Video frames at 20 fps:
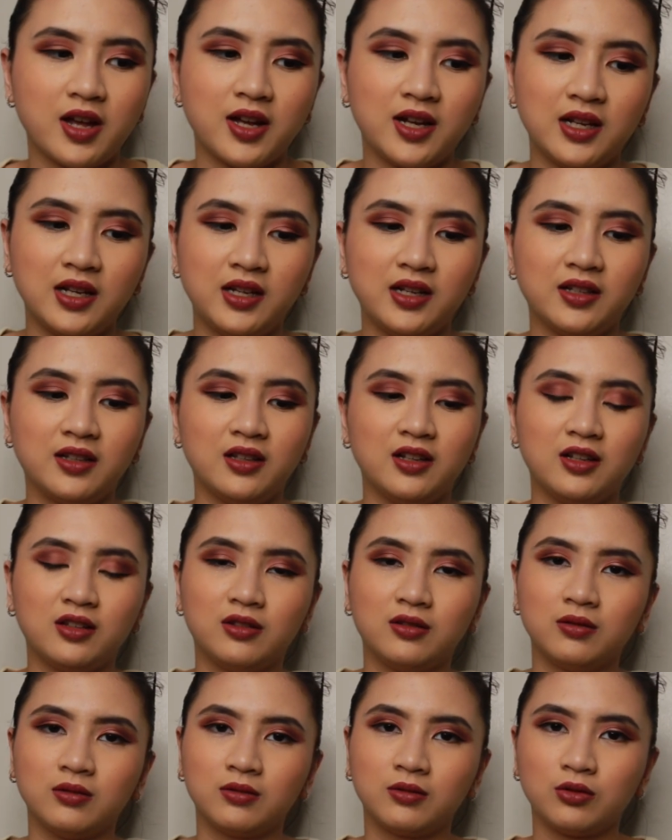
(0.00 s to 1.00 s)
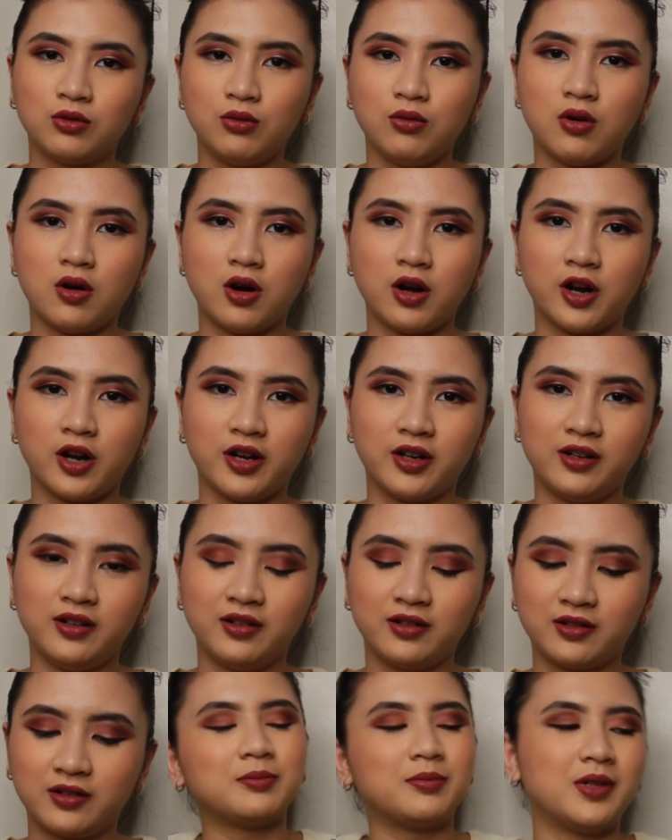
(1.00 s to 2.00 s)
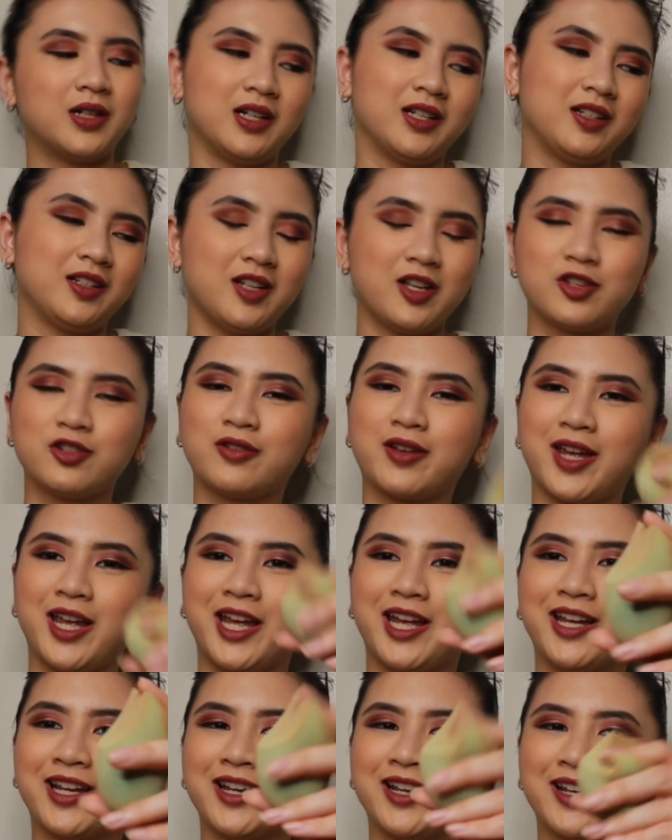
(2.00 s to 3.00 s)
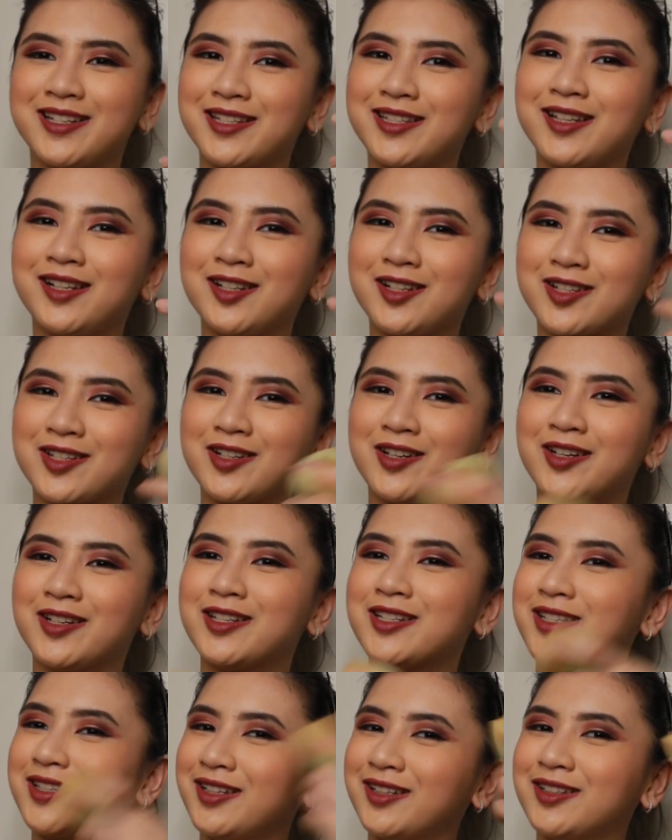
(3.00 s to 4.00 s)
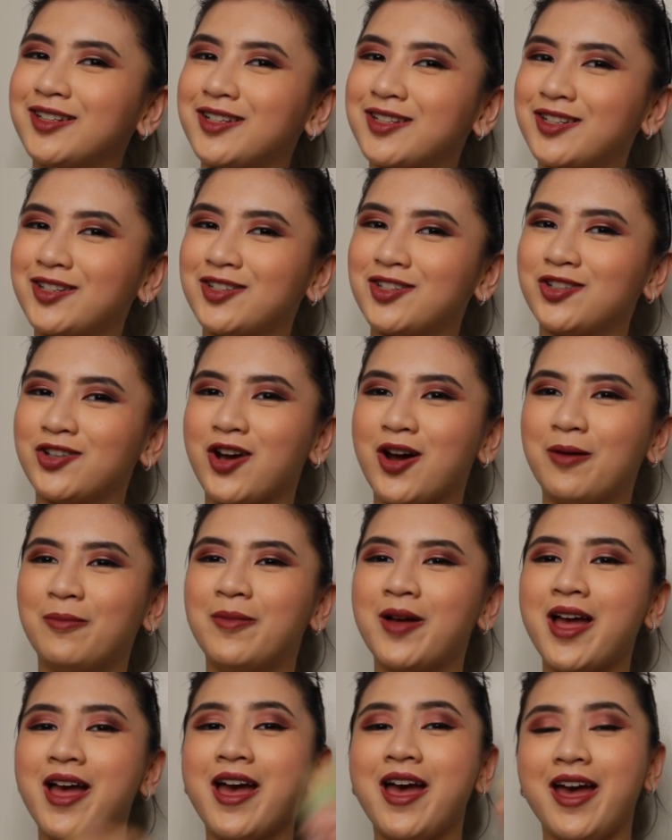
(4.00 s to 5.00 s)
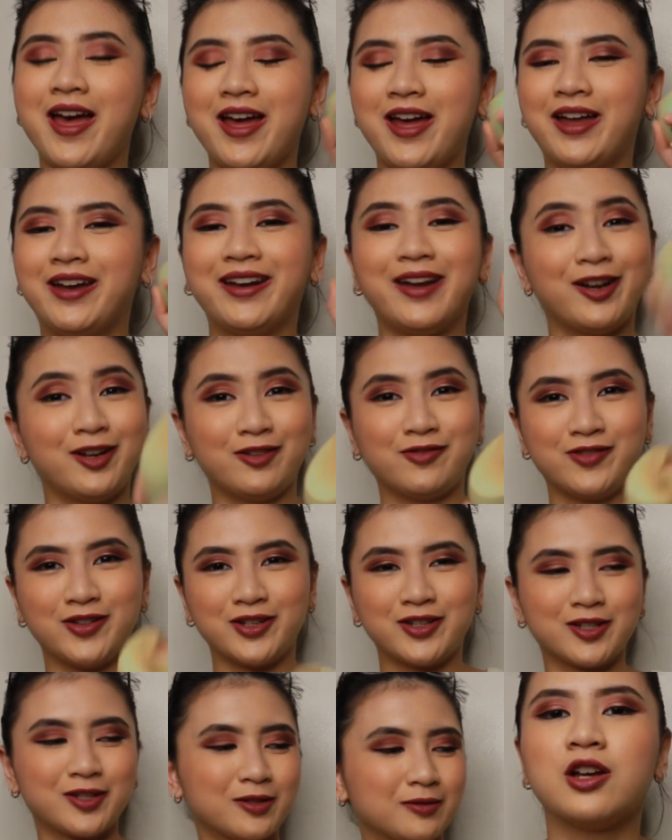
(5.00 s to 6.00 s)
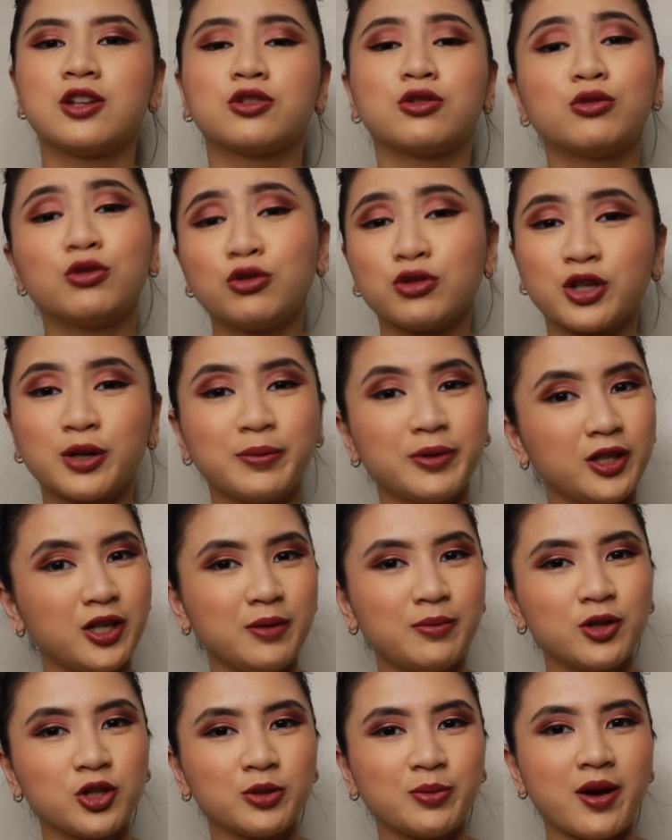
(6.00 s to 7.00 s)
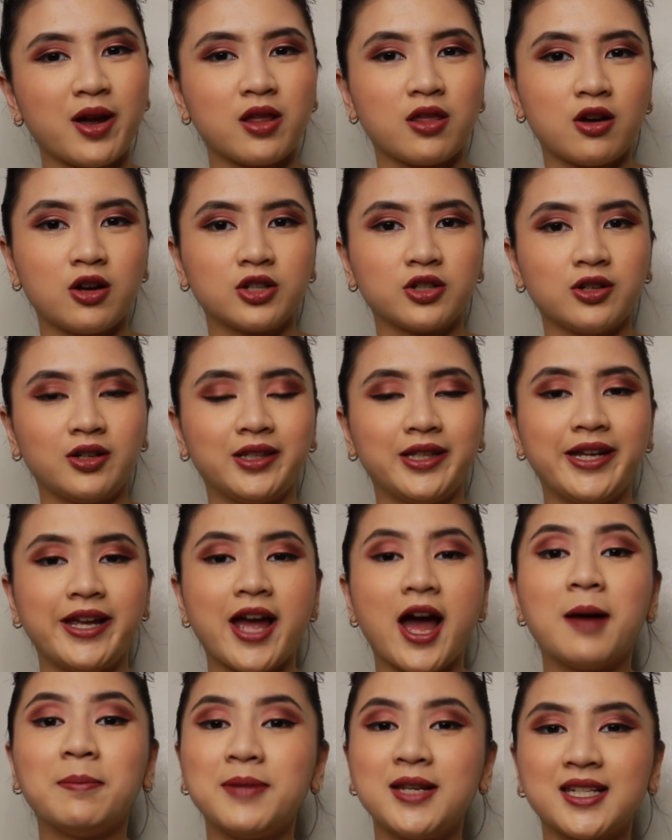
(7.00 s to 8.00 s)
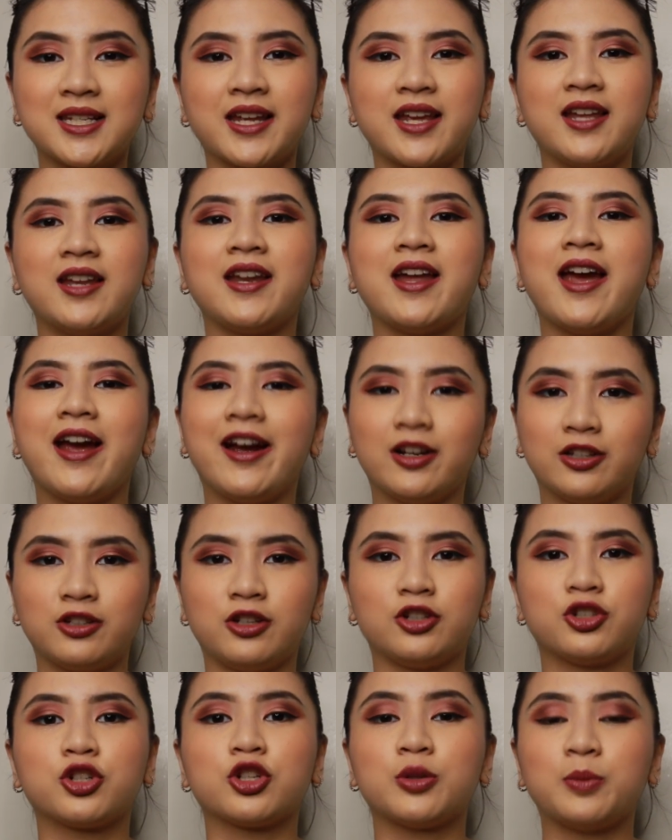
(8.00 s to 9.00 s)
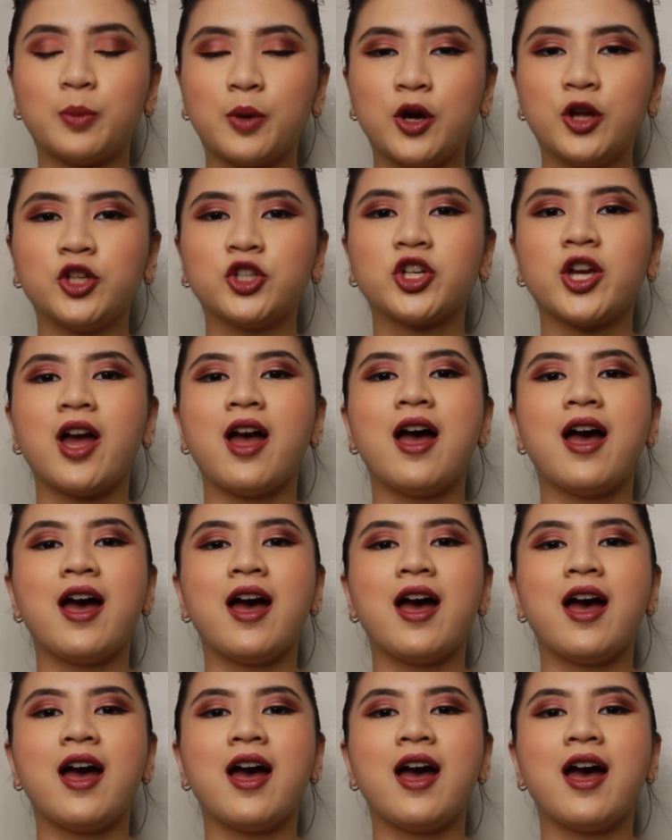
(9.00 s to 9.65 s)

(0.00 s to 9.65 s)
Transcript: I cleaned it too hard, but it's okay. Still look good, still does its job, and I love this. So those are pretty much my thoughts on the Happy Skin Air Touch Sponge.